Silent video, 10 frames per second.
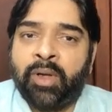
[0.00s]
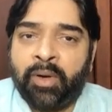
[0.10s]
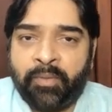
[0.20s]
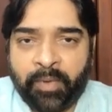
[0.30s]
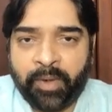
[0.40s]

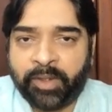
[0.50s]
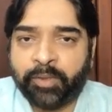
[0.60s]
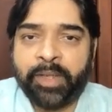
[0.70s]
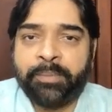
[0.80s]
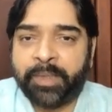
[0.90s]
for
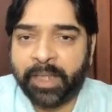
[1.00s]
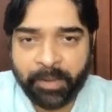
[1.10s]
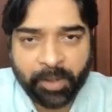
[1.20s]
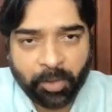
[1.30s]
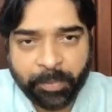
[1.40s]
today there will
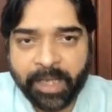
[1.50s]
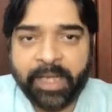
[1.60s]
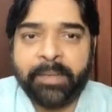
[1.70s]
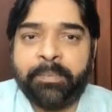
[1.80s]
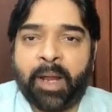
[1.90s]
not be
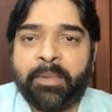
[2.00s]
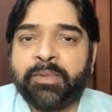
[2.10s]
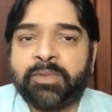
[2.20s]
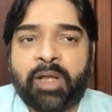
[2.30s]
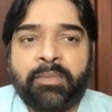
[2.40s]
any problem
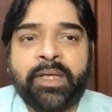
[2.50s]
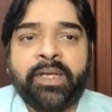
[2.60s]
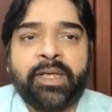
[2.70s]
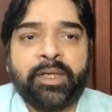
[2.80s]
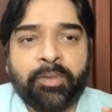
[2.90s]
solving.
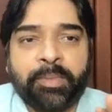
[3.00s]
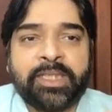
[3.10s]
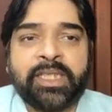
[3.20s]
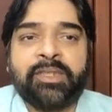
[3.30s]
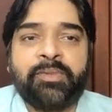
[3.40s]
It will be
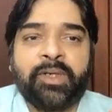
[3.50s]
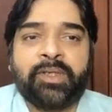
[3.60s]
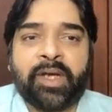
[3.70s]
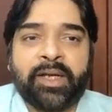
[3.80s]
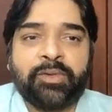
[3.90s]
just we'll
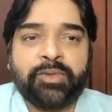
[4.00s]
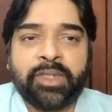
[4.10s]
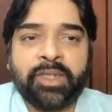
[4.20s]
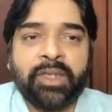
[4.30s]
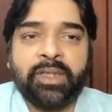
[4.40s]
try to see
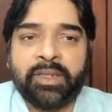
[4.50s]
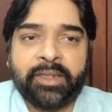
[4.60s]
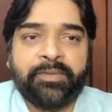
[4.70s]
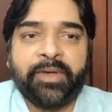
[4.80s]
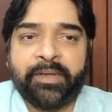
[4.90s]
the
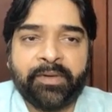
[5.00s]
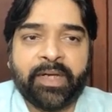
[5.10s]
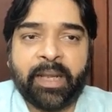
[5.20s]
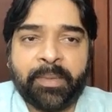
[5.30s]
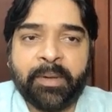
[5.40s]
different
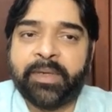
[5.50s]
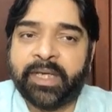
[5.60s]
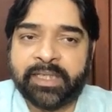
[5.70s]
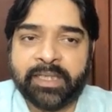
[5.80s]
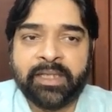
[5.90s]
type of
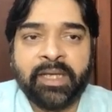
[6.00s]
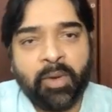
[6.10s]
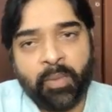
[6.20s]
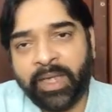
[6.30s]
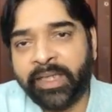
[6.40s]
cases.
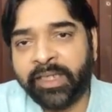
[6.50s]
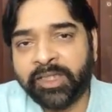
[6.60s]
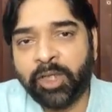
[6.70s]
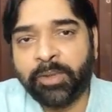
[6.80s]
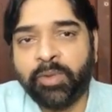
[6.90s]
Only things
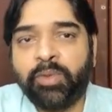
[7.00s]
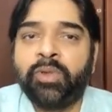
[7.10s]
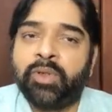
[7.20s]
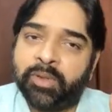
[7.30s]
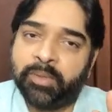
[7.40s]
you have to do,
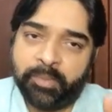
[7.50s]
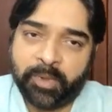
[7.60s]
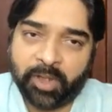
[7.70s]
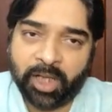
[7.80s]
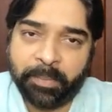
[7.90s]

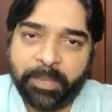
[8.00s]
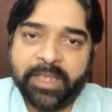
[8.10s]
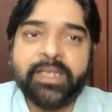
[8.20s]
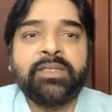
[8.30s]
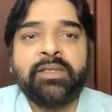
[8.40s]
draw the
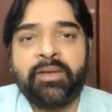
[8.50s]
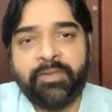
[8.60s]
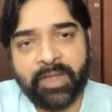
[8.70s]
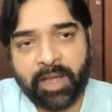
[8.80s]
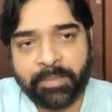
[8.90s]
places,
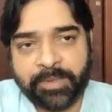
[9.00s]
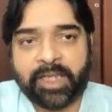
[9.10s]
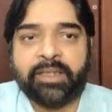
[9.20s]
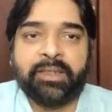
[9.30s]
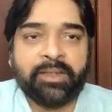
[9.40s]
fill the
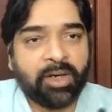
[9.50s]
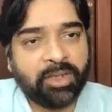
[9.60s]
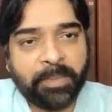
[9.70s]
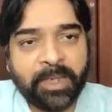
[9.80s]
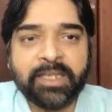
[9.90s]
object. Draw
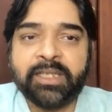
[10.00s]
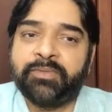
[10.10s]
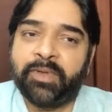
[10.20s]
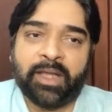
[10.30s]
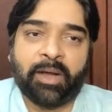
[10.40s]
the places,
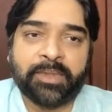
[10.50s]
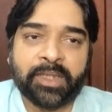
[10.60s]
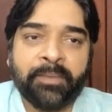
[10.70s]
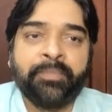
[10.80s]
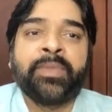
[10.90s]
fill the
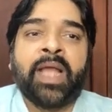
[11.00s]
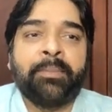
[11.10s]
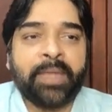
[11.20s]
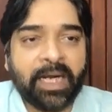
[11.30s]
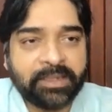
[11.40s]
object.
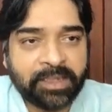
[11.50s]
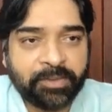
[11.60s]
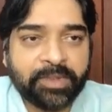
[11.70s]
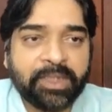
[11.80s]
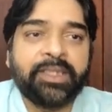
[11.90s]
And that
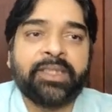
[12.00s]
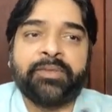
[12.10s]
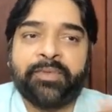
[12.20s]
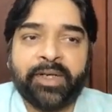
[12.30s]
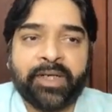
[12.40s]
situation in
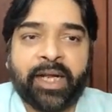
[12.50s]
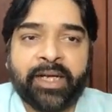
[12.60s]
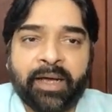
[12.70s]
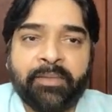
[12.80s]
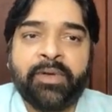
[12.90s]
different kind
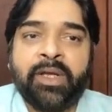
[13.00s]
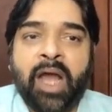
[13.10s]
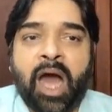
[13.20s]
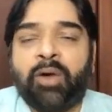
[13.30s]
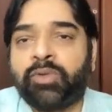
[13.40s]
of,
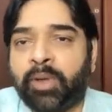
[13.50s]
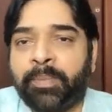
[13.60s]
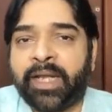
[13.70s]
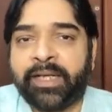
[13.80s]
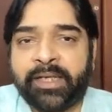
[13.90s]
how to
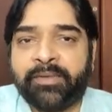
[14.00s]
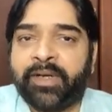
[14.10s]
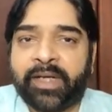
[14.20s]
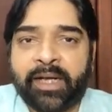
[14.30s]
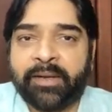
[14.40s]
apply in
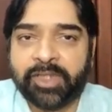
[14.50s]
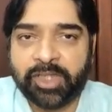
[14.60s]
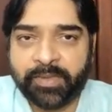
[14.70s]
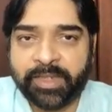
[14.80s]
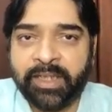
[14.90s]
different kind of
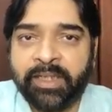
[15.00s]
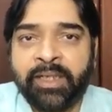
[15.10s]
situation,